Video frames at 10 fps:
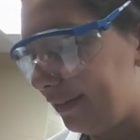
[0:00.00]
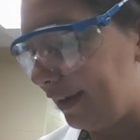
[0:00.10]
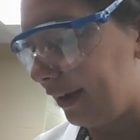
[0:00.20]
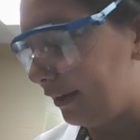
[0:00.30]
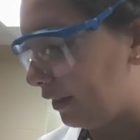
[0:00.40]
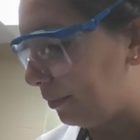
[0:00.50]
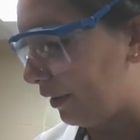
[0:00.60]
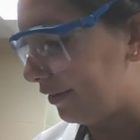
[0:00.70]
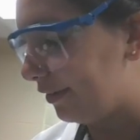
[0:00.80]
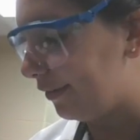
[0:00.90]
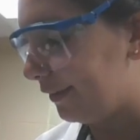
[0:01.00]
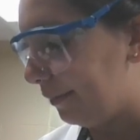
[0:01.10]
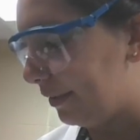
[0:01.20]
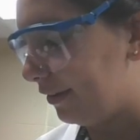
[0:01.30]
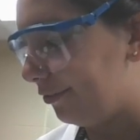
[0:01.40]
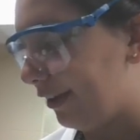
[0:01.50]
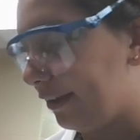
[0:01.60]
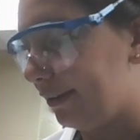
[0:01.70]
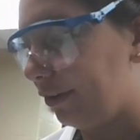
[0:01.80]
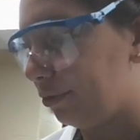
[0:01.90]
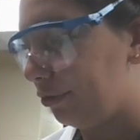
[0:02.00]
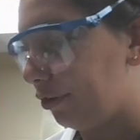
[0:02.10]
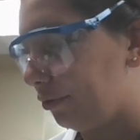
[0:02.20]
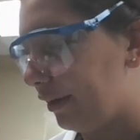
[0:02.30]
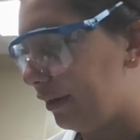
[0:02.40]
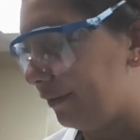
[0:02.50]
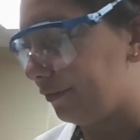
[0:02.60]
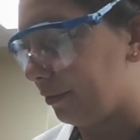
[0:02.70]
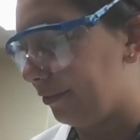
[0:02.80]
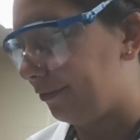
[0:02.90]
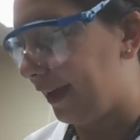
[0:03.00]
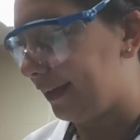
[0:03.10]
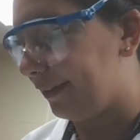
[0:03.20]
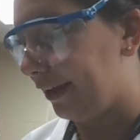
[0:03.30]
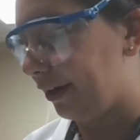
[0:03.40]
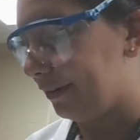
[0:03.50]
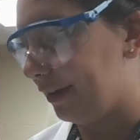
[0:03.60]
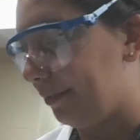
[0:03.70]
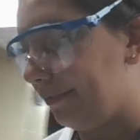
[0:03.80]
stain. In the presence of lipids, fat cells will turn red and form a fatty layer on top